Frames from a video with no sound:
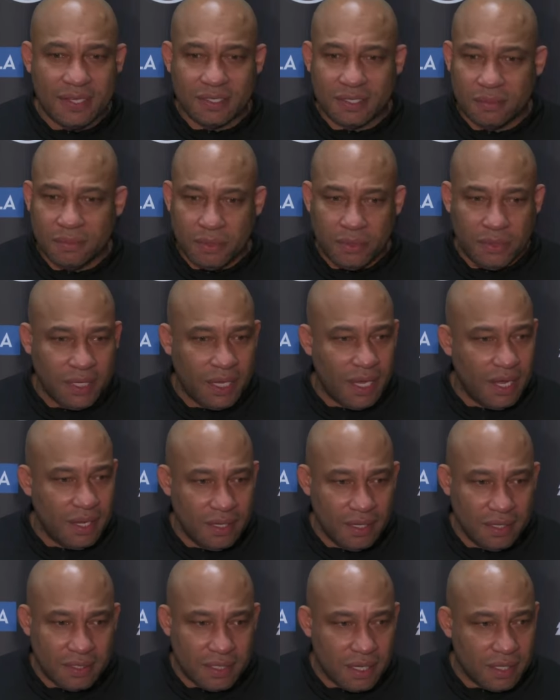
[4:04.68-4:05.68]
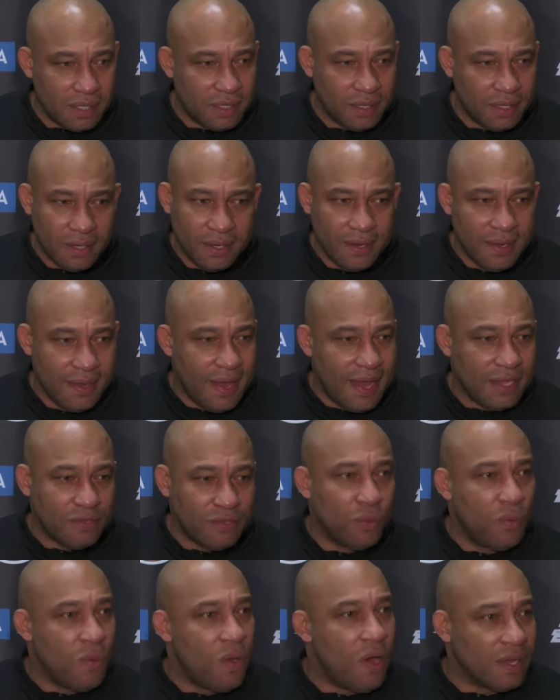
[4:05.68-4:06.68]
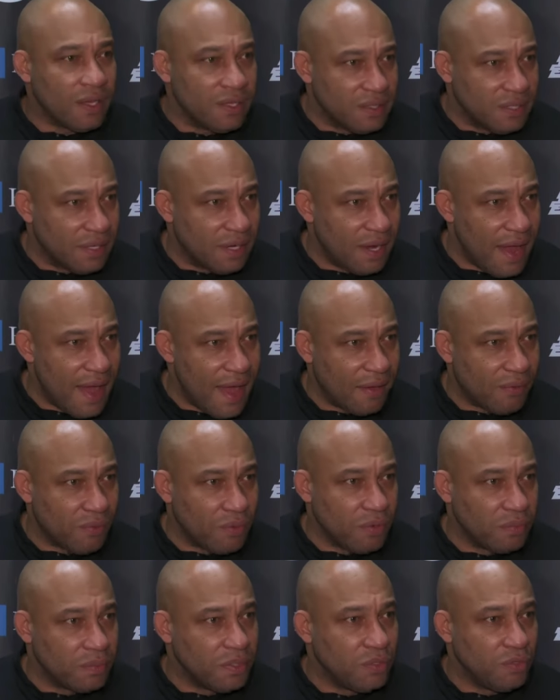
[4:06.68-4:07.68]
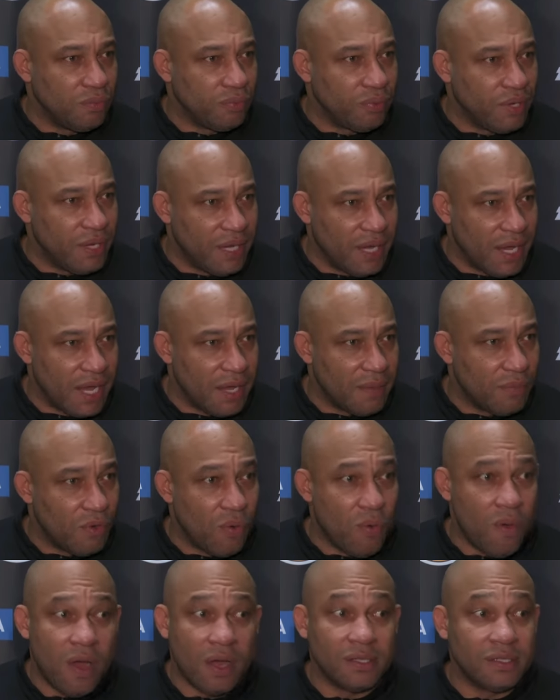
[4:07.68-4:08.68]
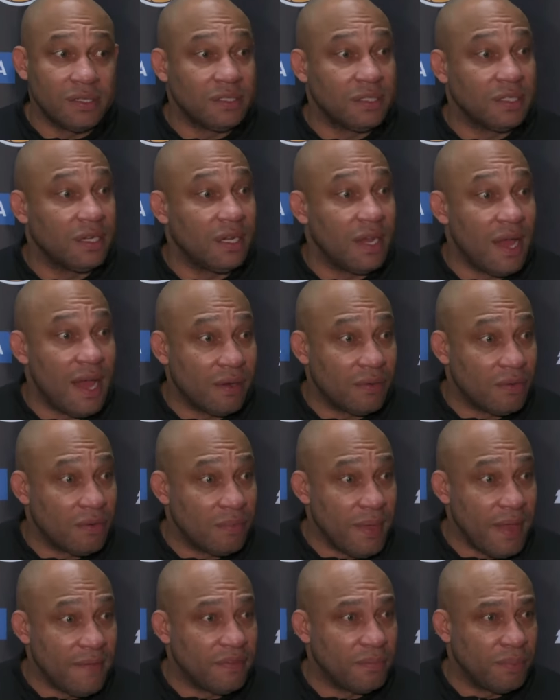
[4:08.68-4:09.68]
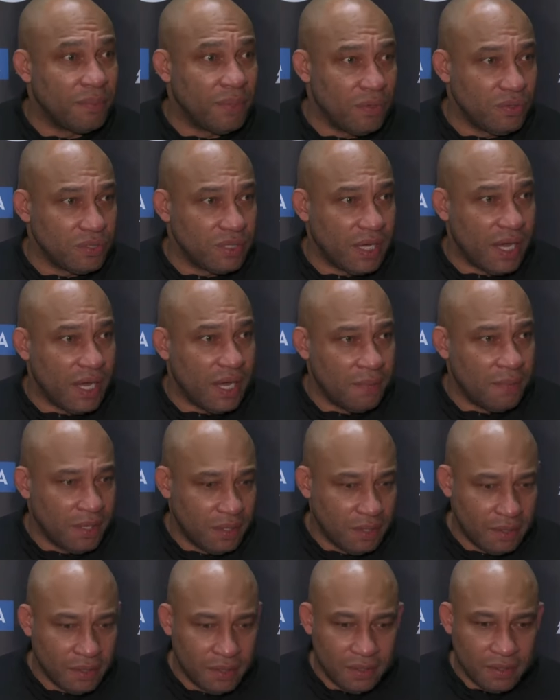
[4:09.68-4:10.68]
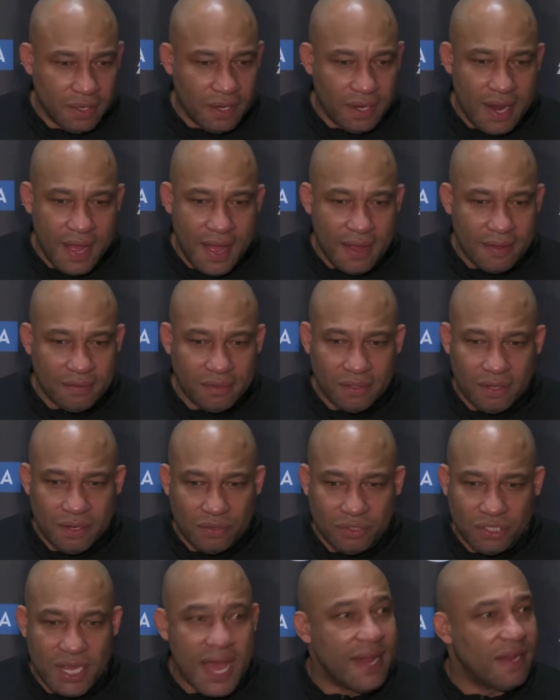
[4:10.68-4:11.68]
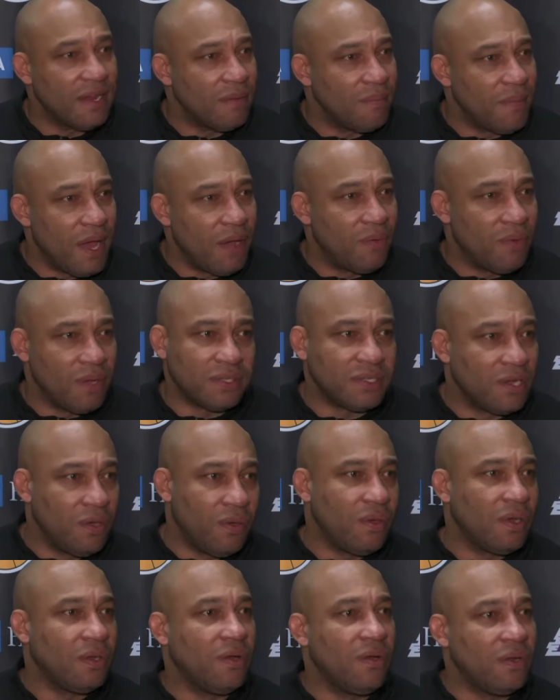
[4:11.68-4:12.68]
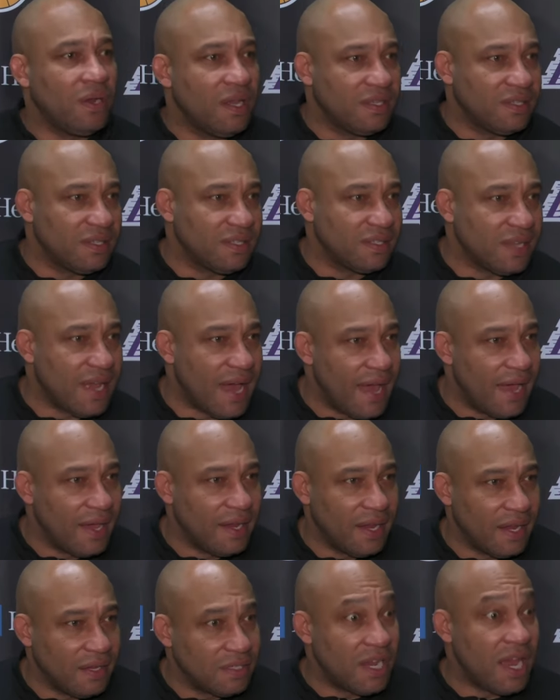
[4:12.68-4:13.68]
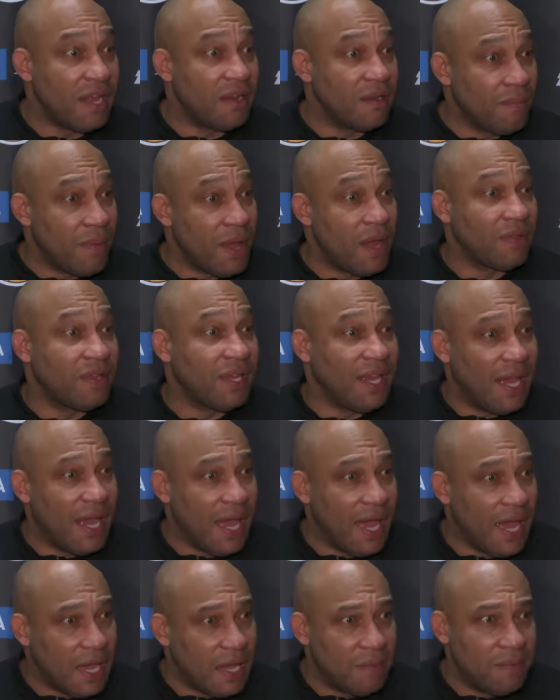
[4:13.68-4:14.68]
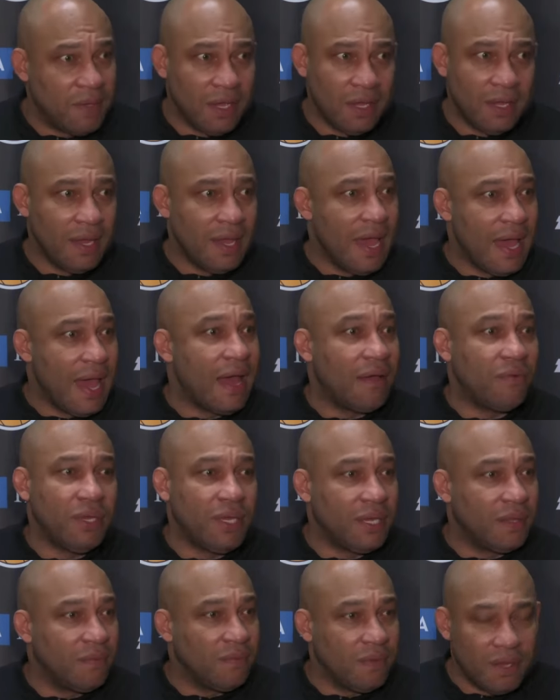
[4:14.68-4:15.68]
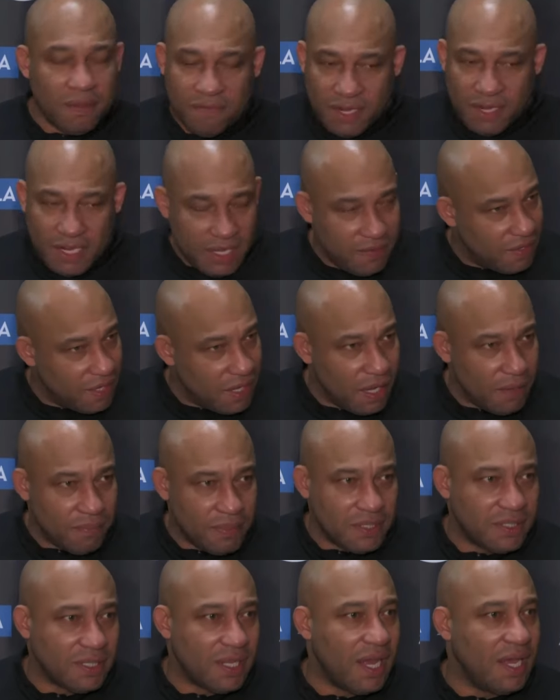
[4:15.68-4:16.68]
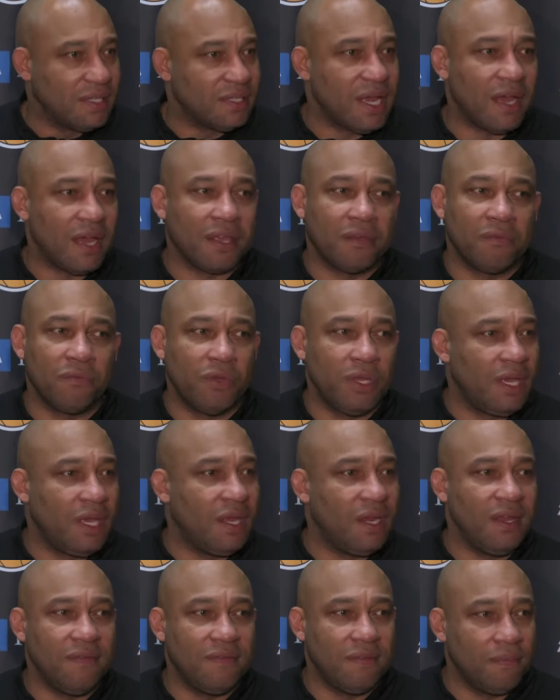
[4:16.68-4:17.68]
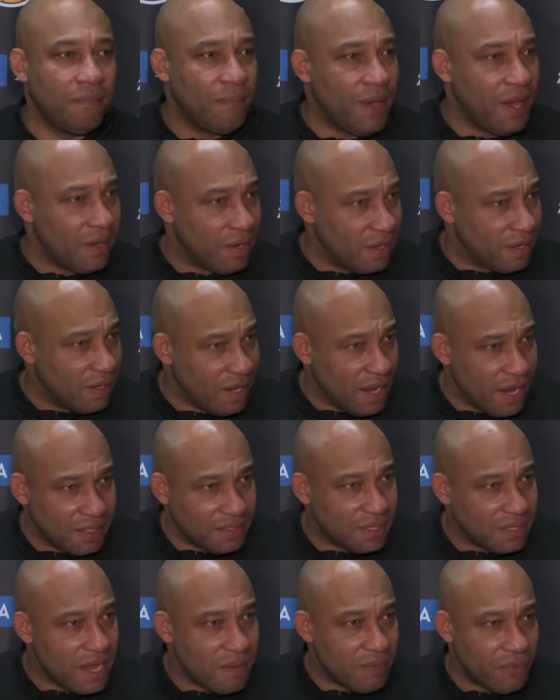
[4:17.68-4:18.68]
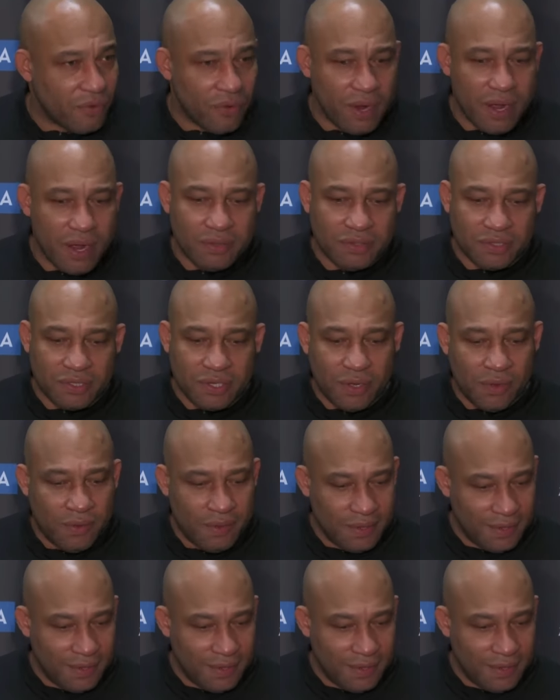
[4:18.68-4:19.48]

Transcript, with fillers: communicating each other as we're walking to the locker room to do pregame or walking into the locker room after postgame. They're not, you know, chatting about what's going on in society. They're chatting about the game, how we can alleviate mistakes, how can we get even better the next time around. So